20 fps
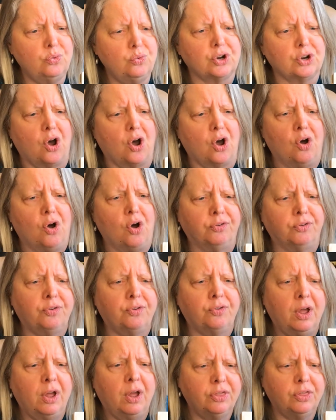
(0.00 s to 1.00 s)
Rudolph,
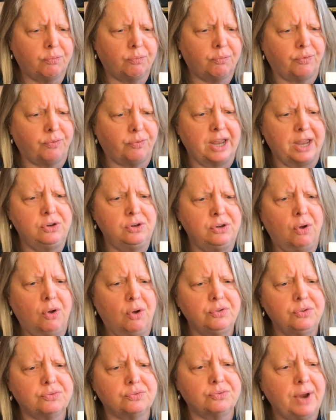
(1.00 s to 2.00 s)
the
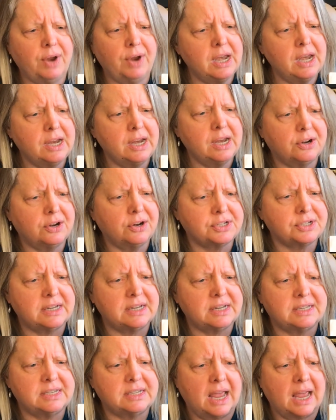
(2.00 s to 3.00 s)
red-nosed reindeer,
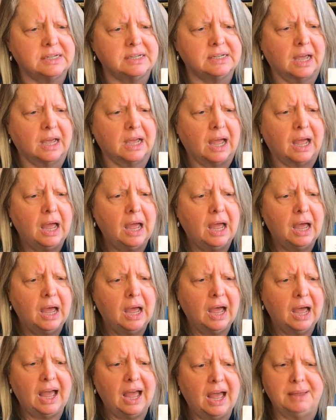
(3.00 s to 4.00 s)
said Santa.
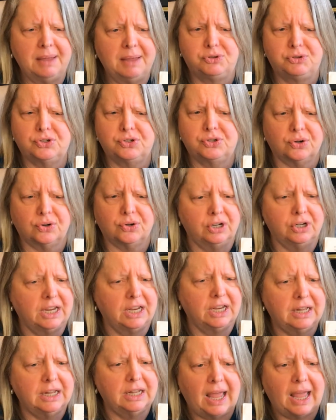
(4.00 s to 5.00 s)
I'm
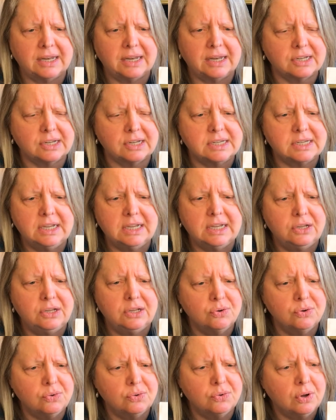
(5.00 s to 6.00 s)
certainly glad to see
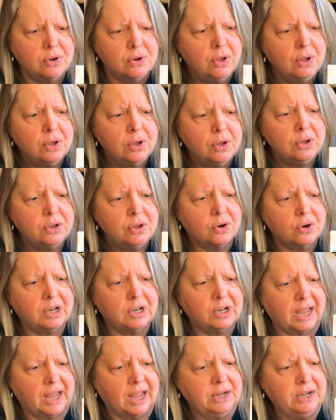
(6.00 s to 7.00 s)
you.
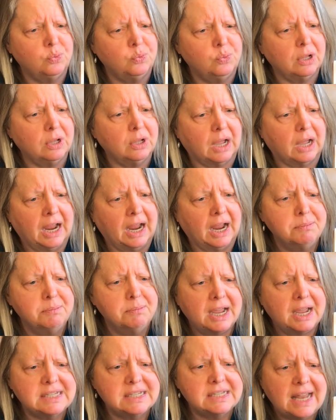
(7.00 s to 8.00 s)
Your light will guide
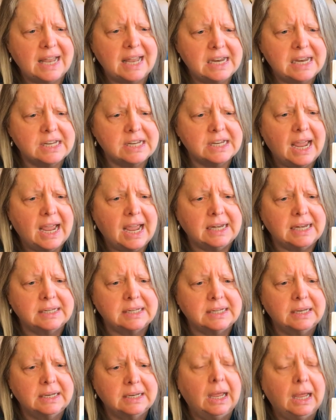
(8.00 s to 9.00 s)
my sleigh
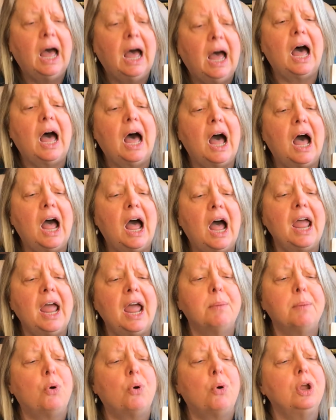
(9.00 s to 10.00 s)
tonight. I
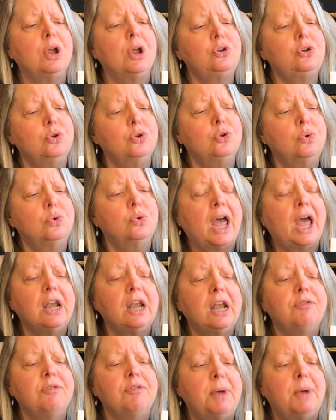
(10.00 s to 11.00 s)
appoint you
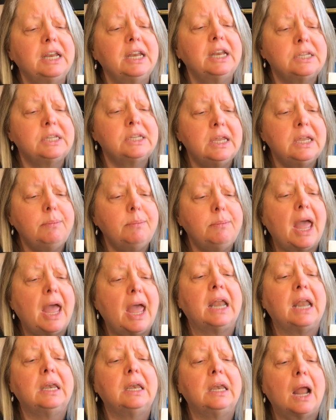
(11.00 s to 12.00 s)
head of my team
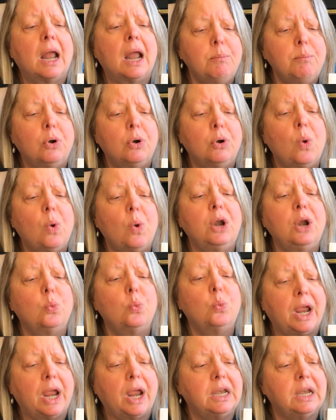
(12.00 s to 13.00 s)
and #1
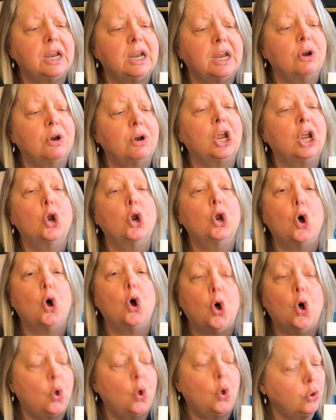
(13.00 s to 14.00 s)
reindeer in
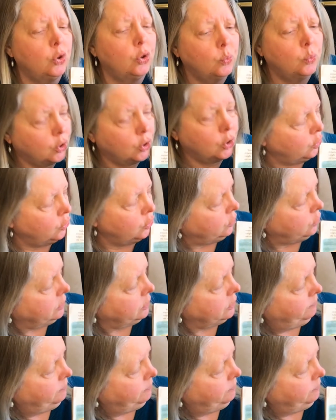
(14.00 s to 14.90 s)
all the world.